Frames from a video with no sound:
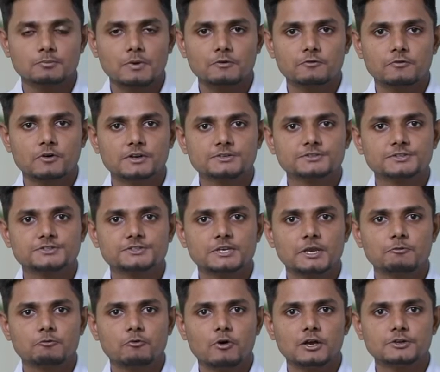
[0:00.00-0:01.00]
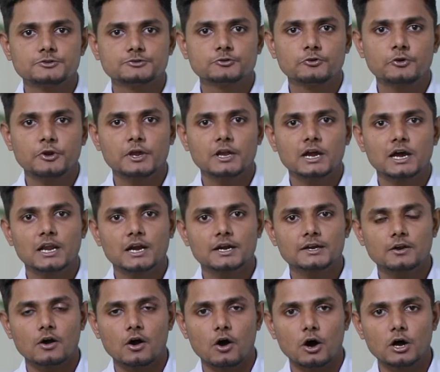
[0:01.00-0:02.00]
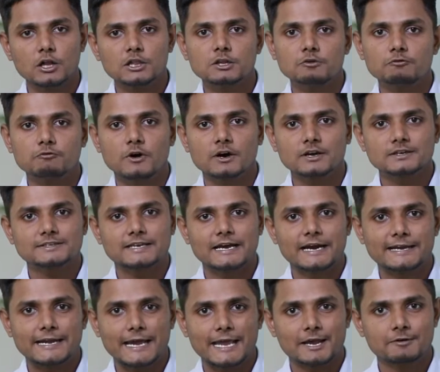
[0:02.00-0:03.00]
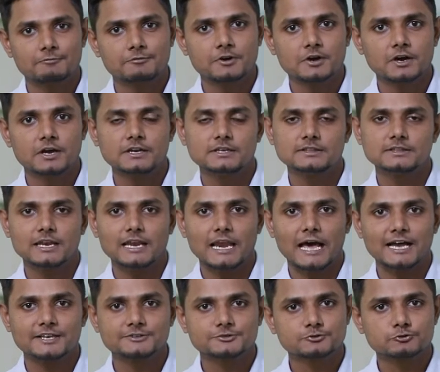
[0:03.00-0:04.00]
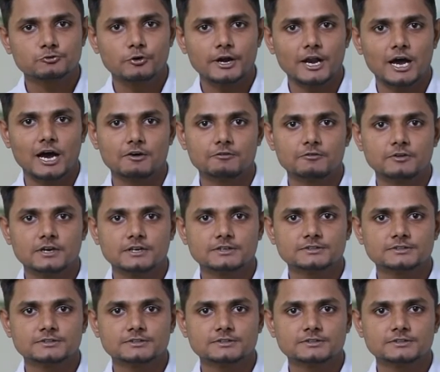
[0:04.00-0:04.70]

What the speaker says: So my first step was to recollect all the work that I have done in the last 2.5